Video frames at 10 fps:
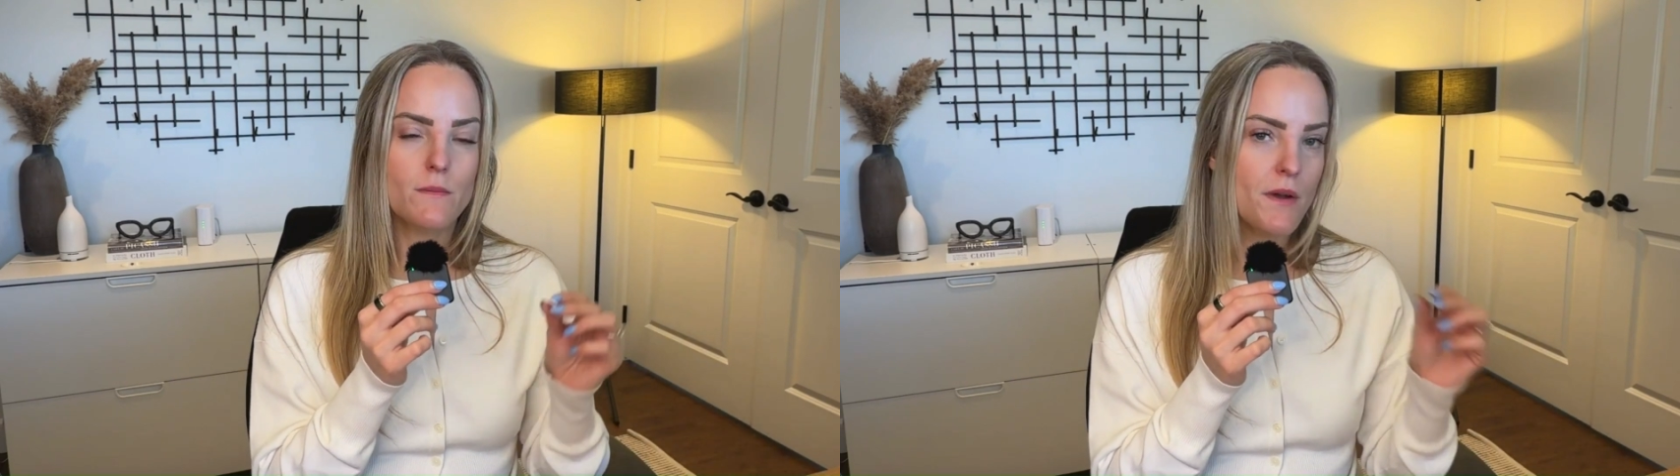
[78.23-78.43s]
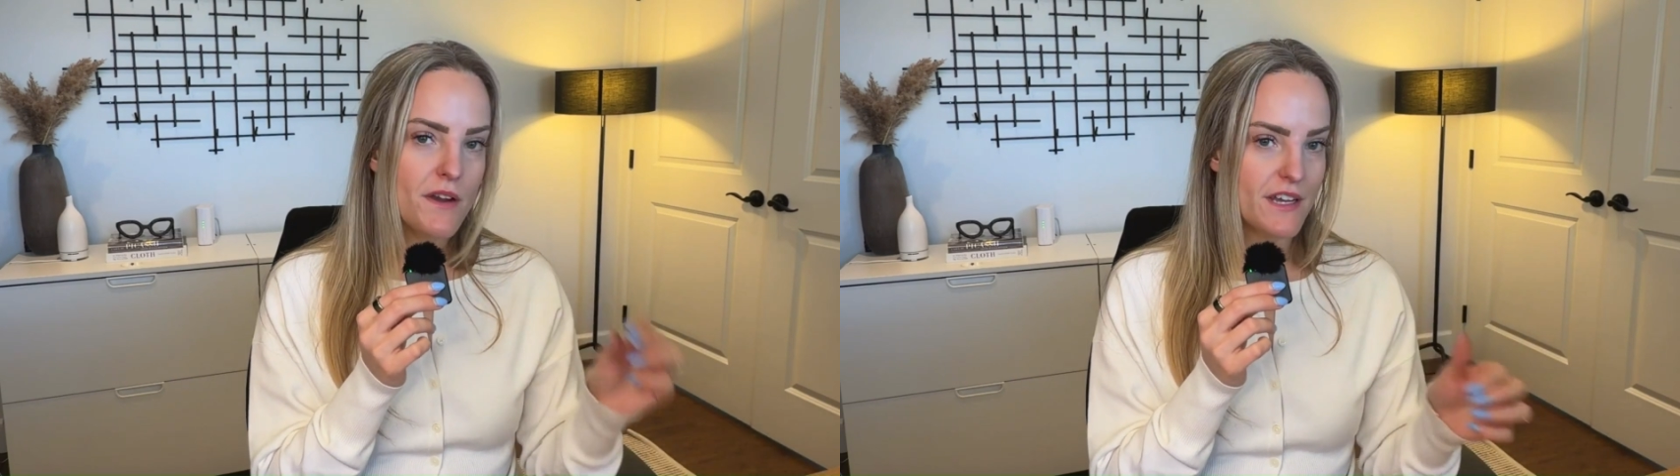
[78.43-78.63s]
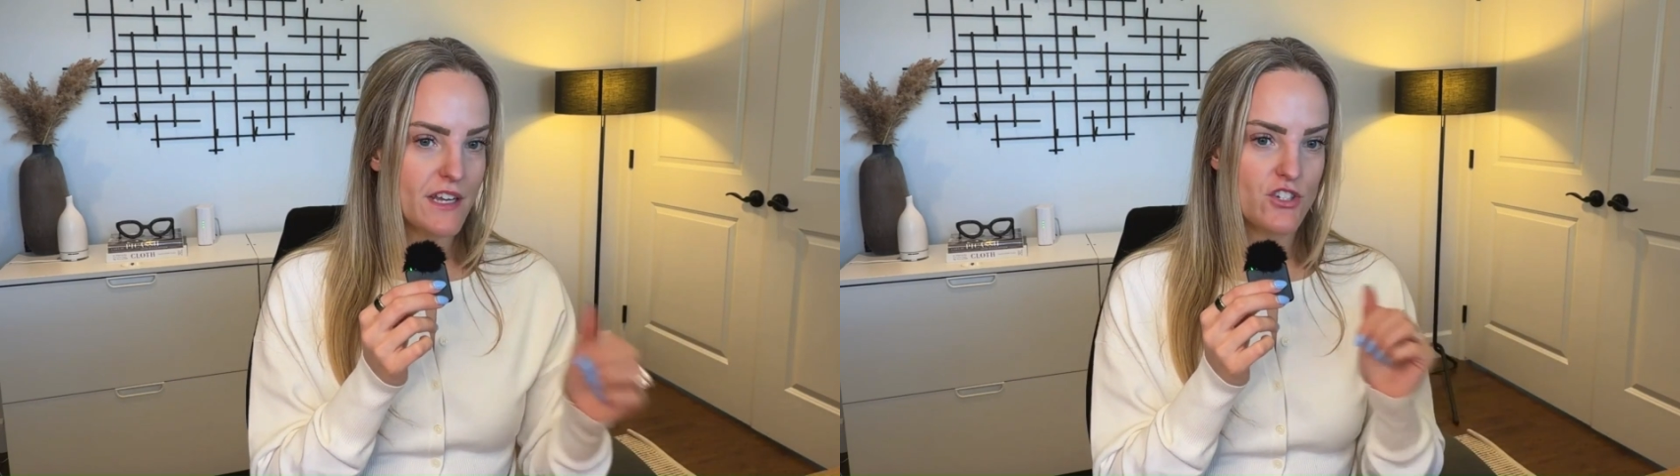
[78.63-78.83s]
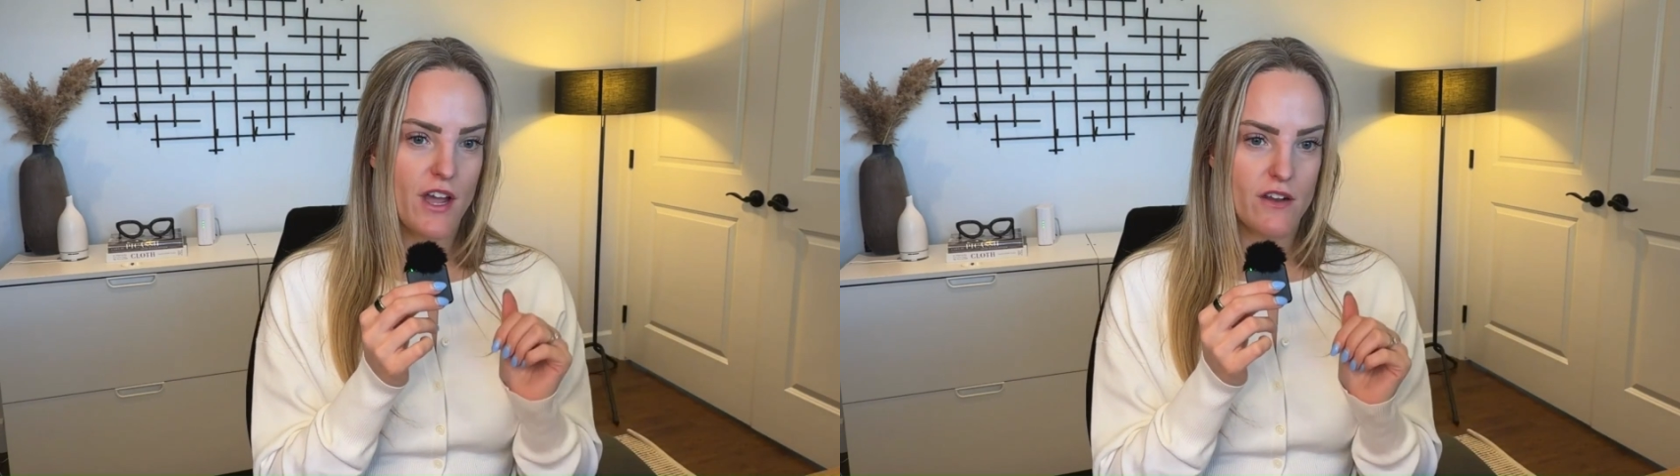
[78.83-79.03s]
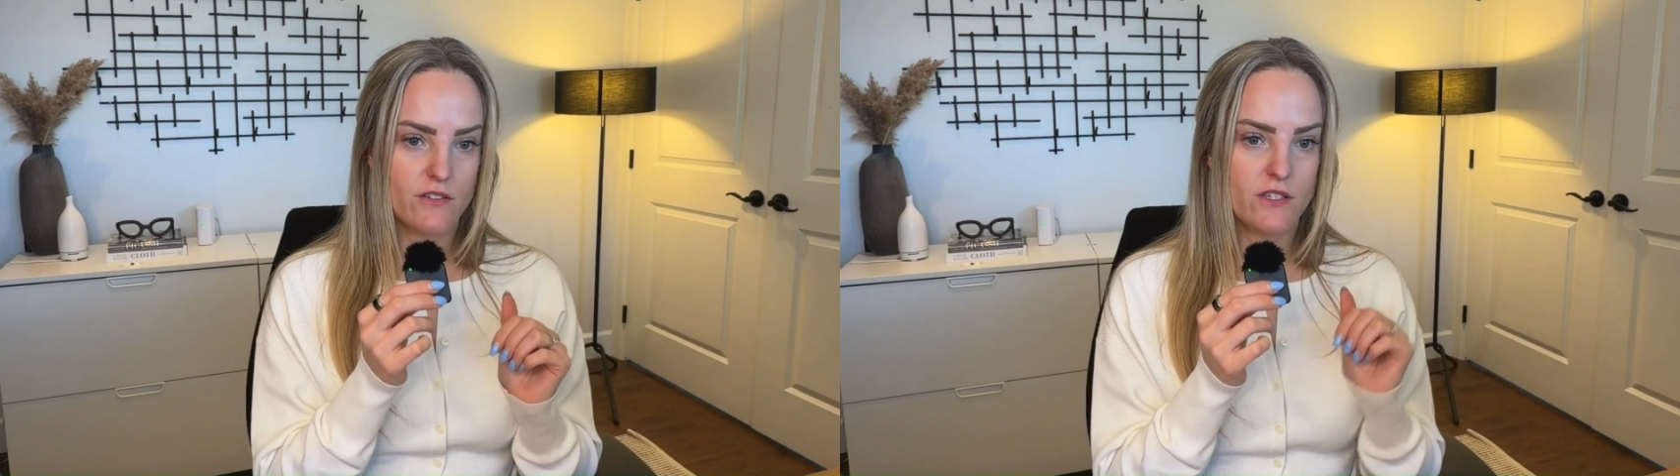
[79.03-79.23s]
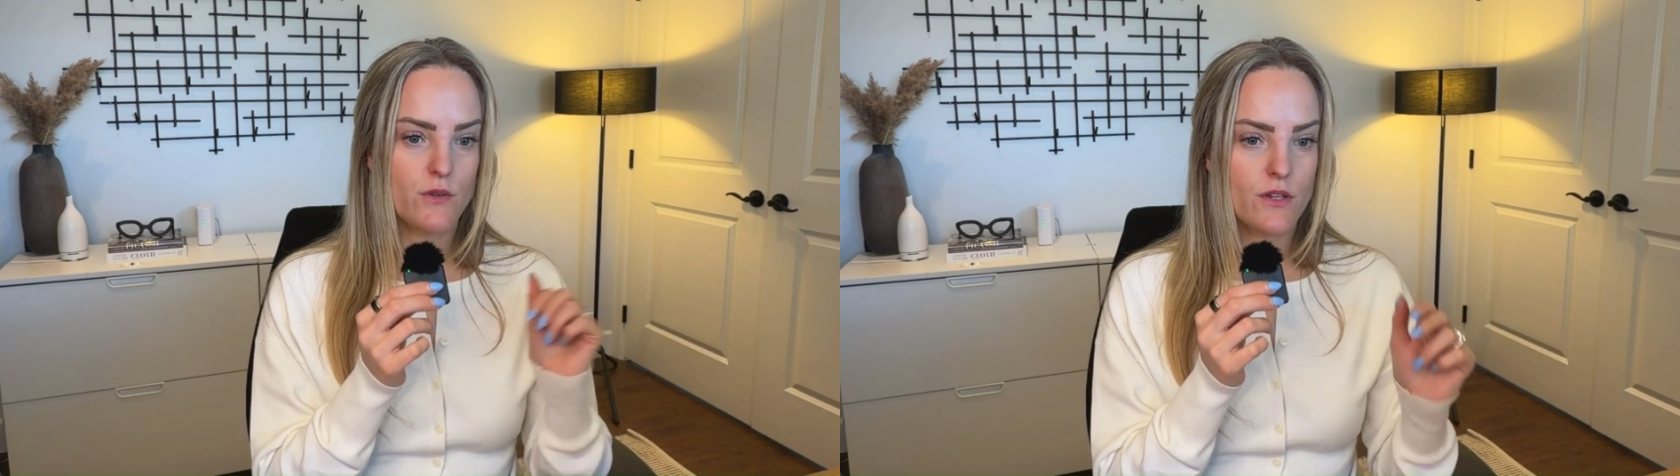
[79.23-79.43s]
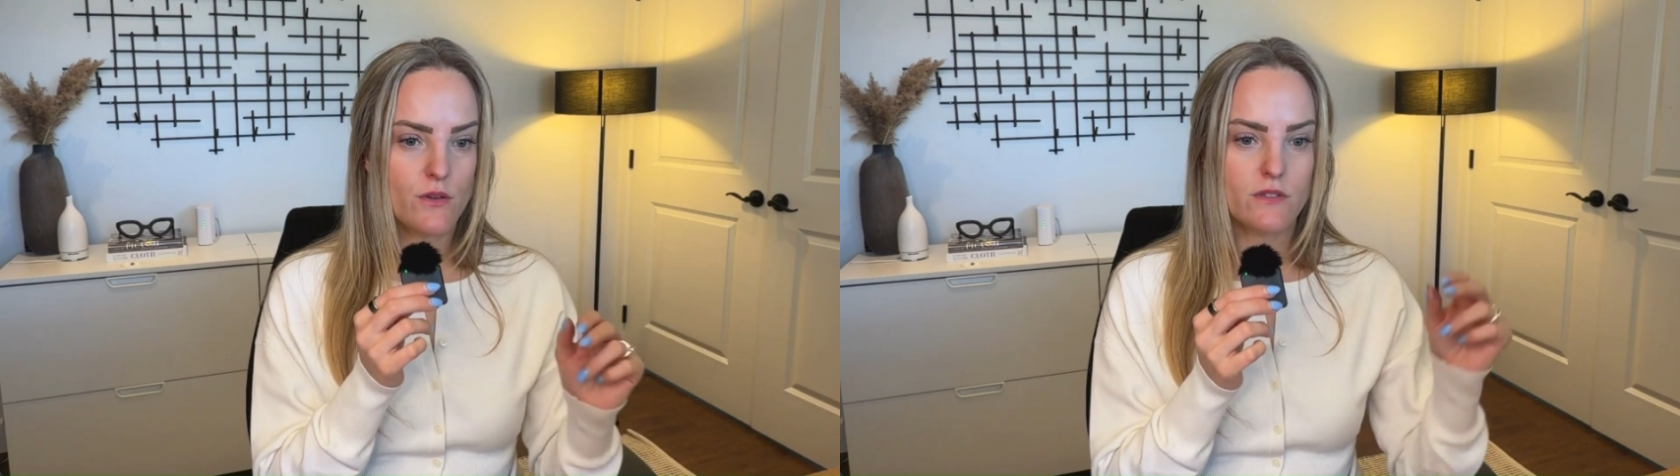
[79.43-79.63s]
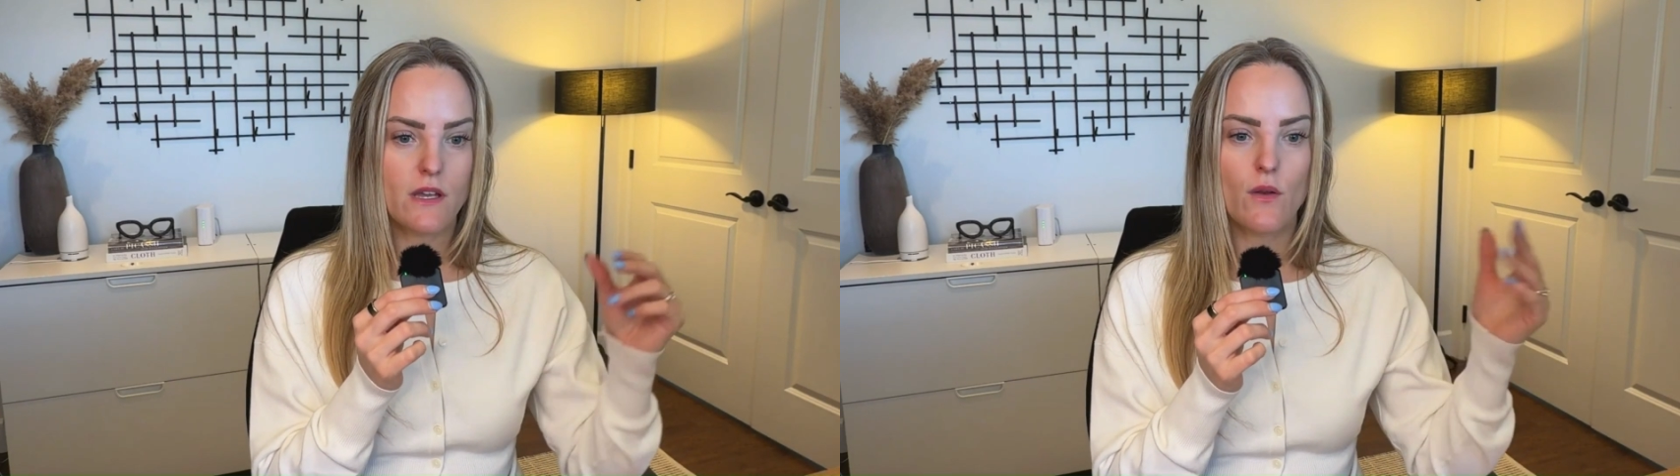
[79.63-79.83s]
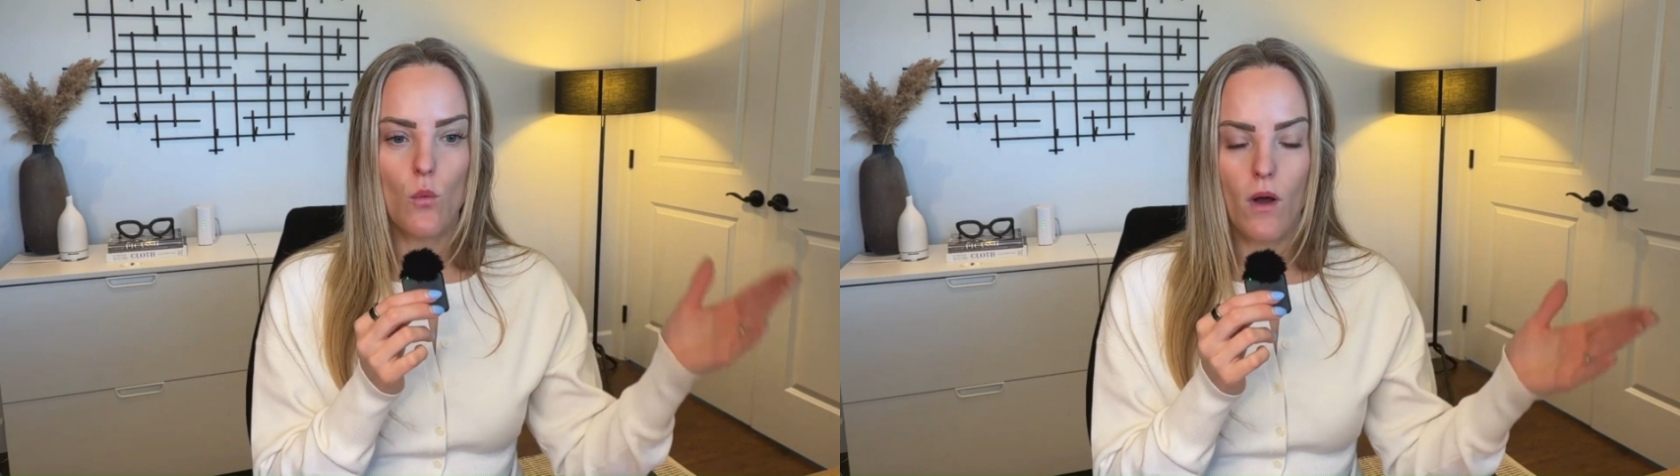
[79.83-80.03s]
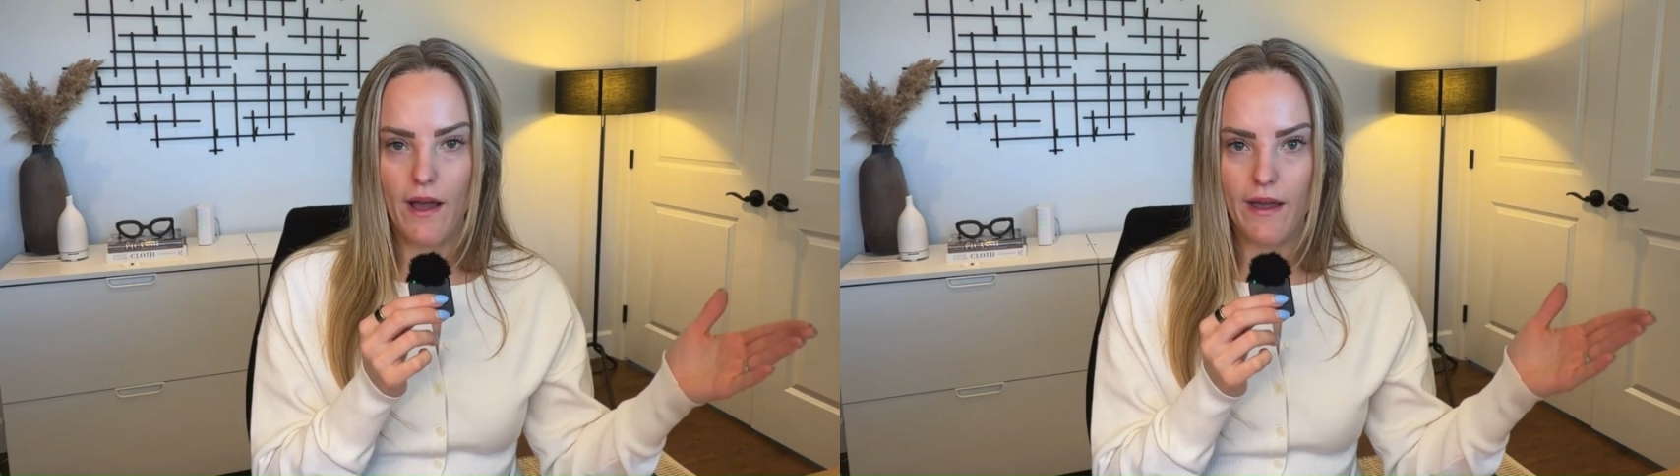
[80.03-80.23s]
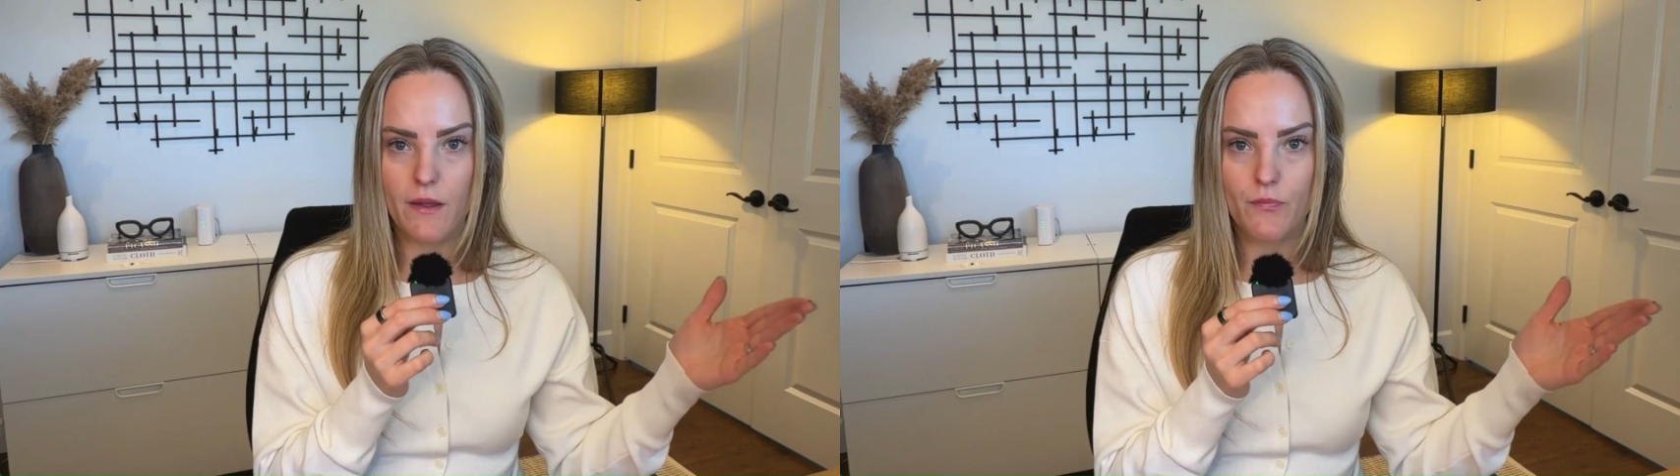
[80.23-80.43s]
marketing channels you use and why,